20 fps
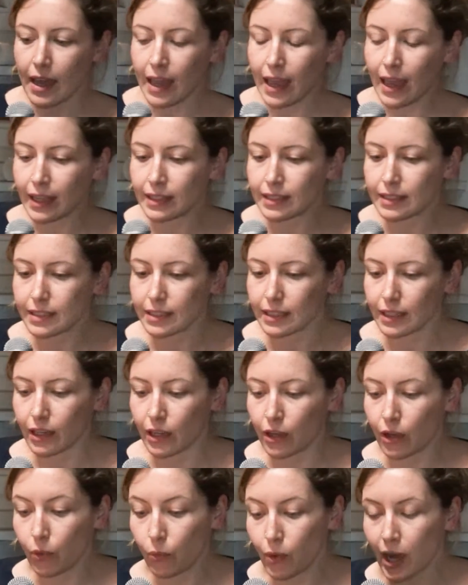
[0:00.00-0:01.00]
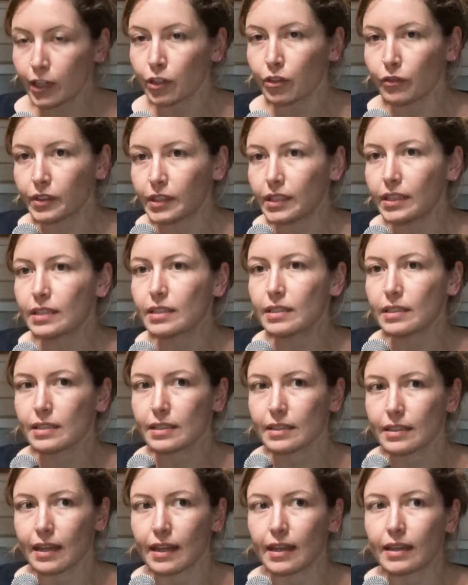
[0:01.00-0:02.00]
And one of these
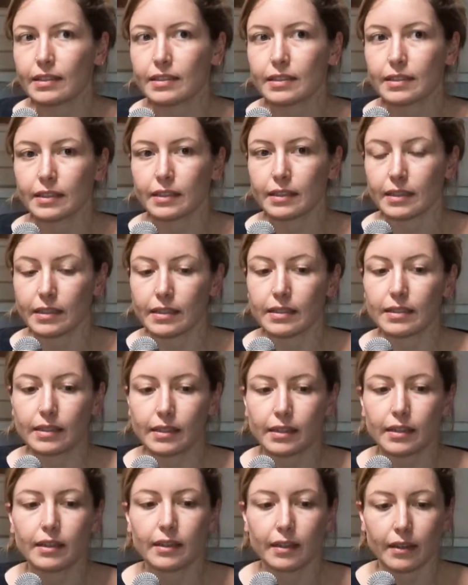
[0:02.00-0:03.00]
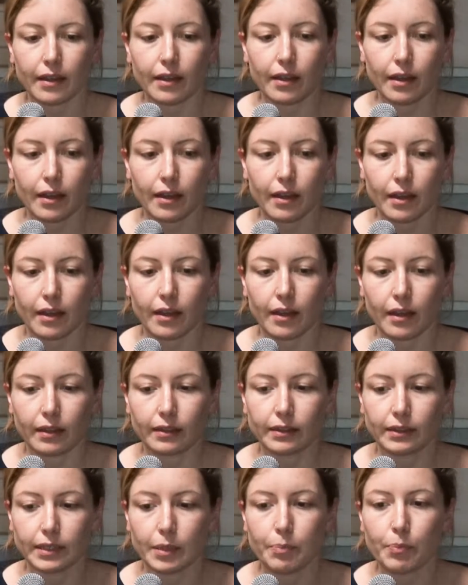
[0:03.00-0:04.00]
is that
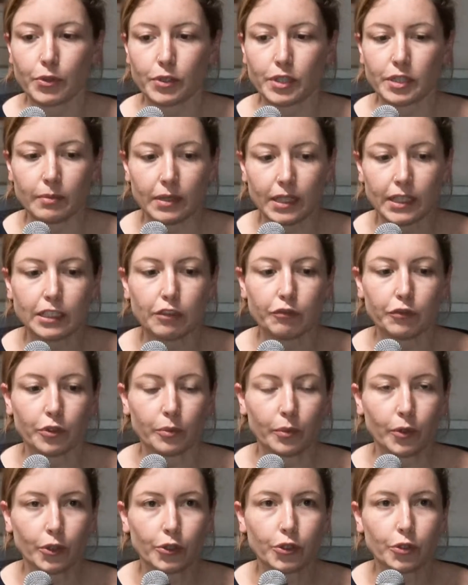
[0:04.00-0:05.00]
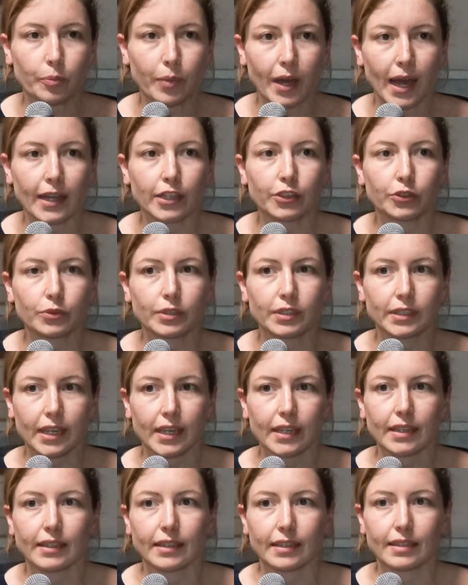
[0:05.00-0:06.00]
the possibility for Blockupy to
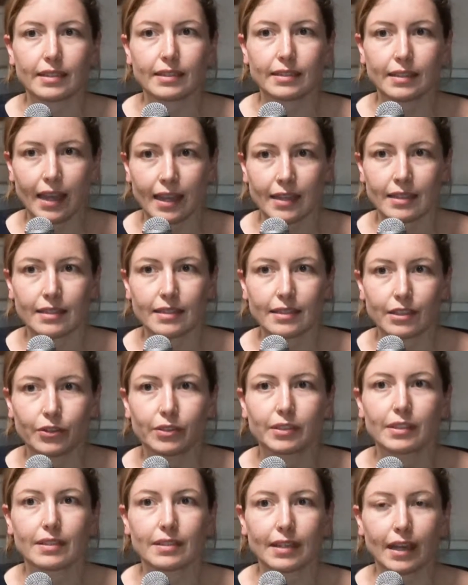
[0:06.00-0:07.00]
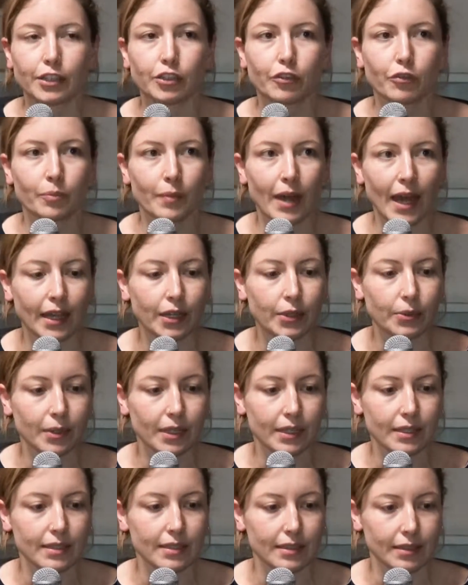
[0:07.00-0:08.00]
take a stance on the side of
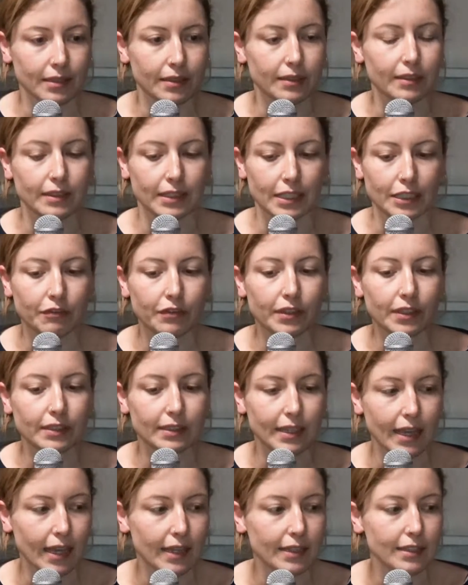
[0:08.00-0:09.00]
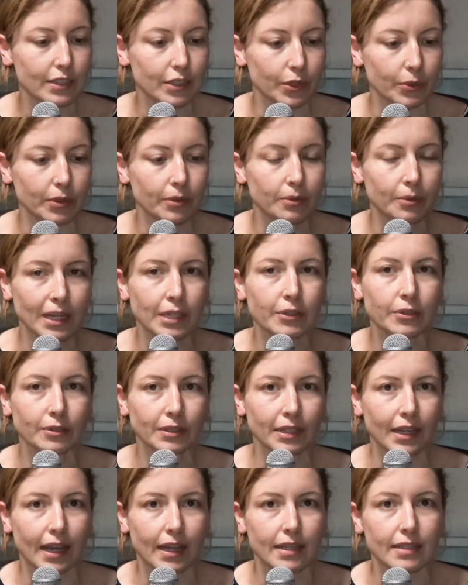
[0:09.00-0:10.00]
migrants, given that we
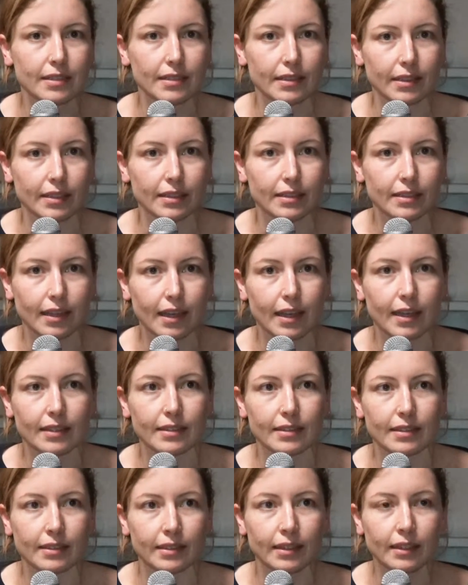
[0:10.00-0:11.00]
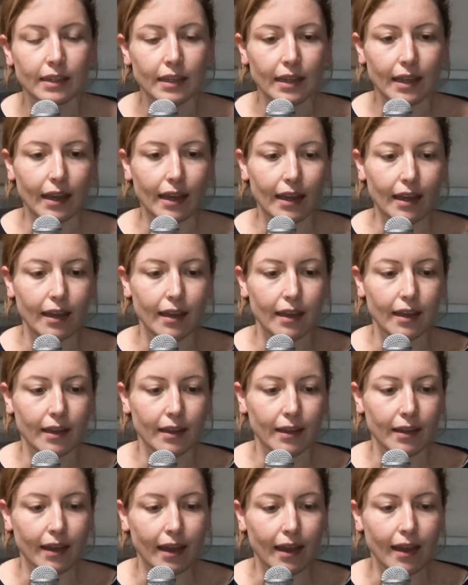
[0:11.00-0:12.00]
recognize this as
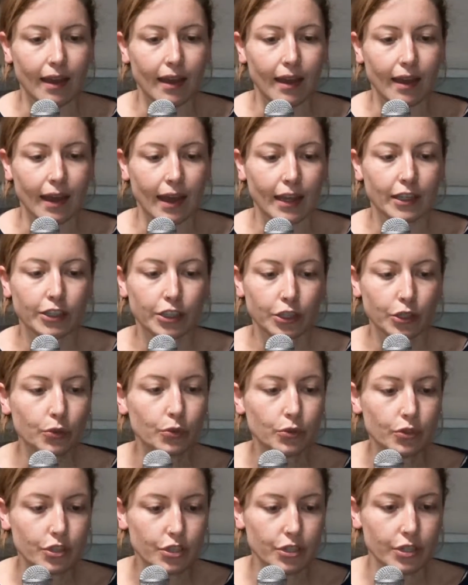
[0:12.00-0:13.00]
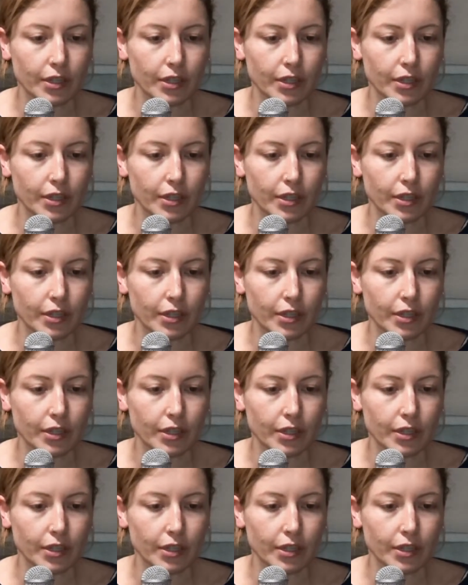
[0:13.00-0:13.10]
a huge